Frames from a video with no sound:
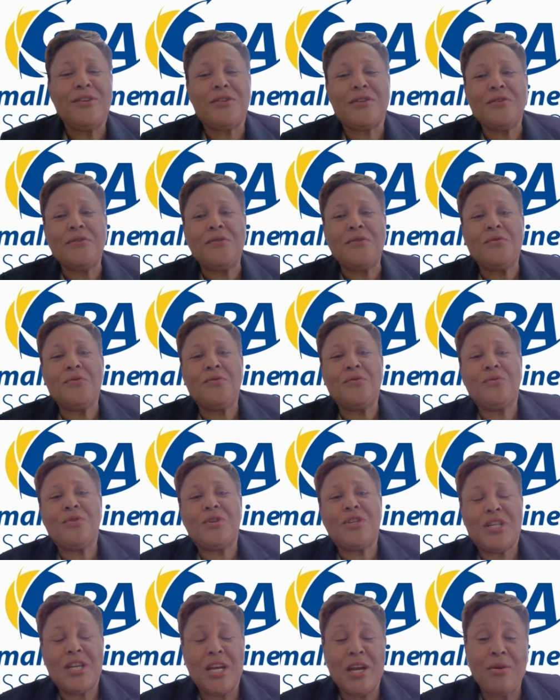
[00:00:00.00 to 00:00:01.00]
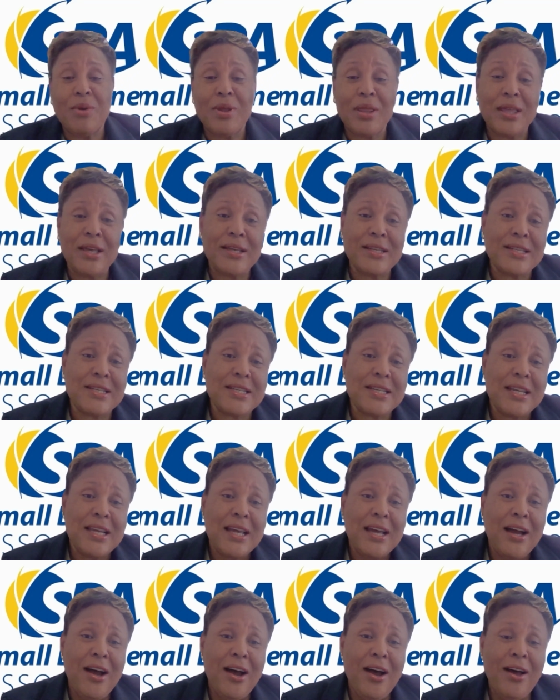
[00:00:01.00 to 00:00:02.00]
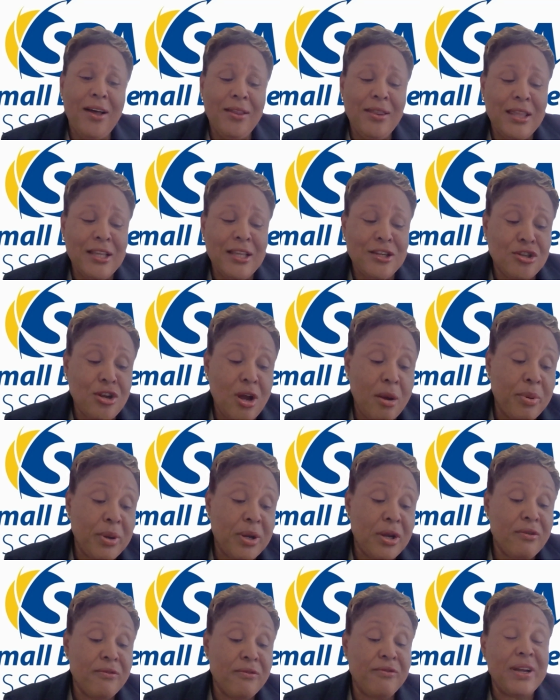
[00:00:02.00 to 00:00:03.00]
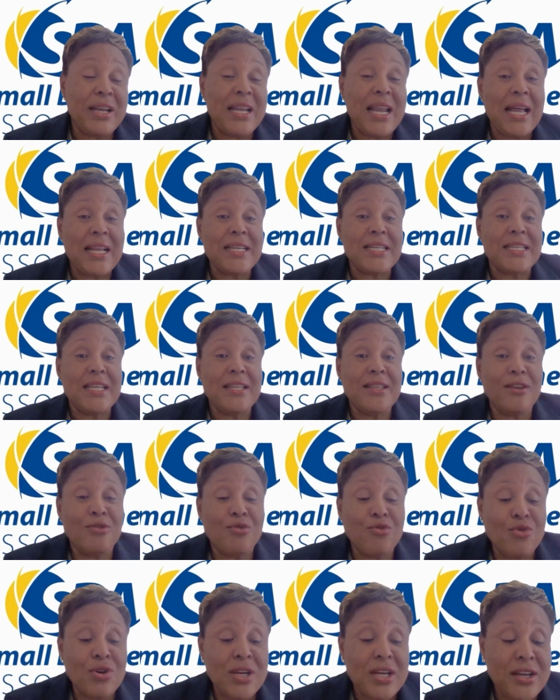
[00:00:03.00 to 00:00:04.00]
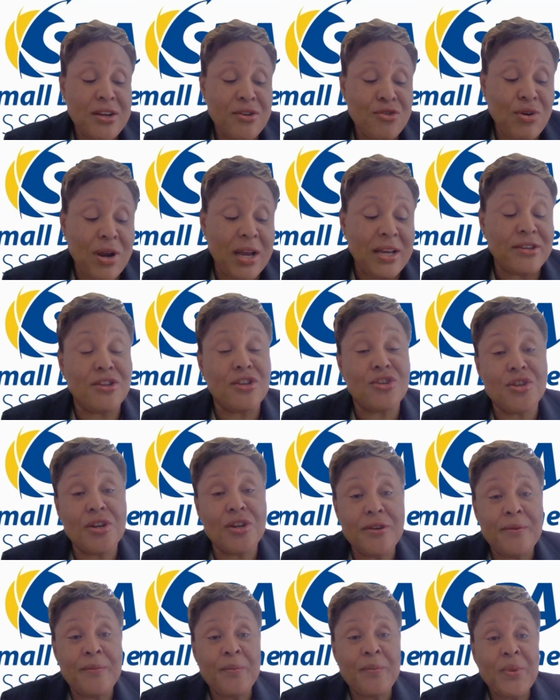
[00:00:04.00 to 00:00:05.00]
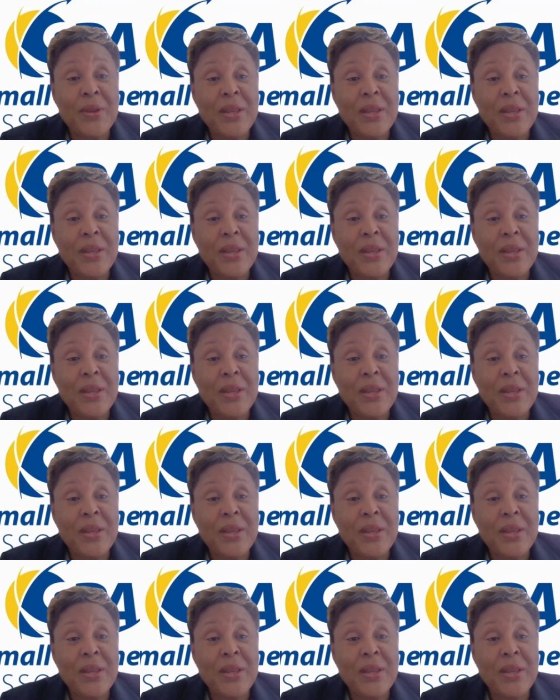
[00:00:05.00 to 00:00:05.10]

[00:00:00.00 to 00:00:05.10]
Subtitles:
to share with us on this topic of financing the green transition,